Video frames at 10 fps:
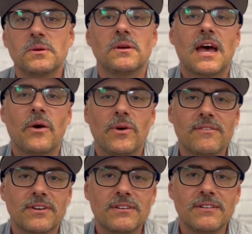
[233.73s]

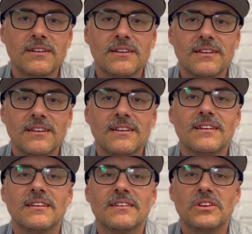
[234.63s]
However,
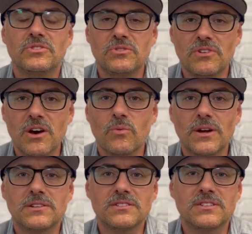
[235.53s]
you do not
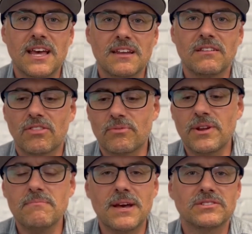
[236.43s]
want to send
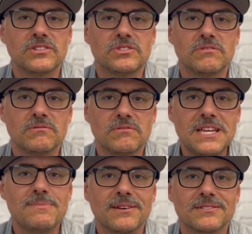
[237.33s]
3-message
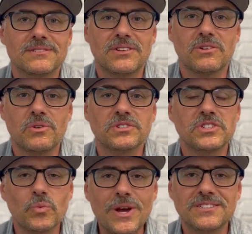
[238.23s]
emails to your owners because
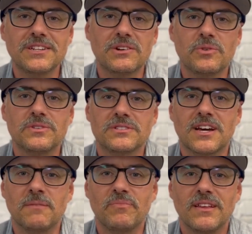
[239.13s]
you're wasting your owner's time.